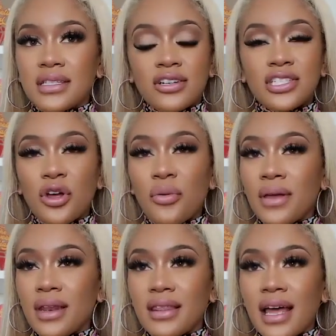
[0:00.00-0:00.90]
There's so
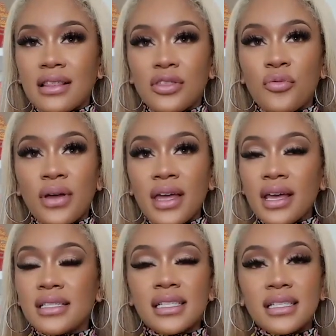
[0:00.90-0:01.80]
many, like the
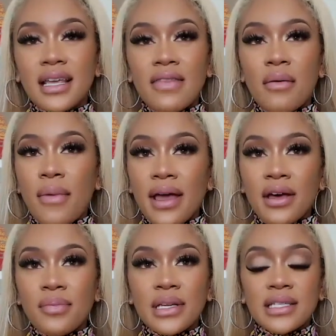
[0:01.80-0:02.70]
wigs and the
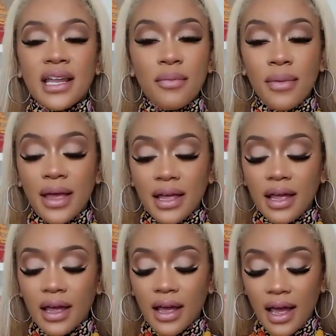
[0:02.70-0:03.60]
makeup is kind of making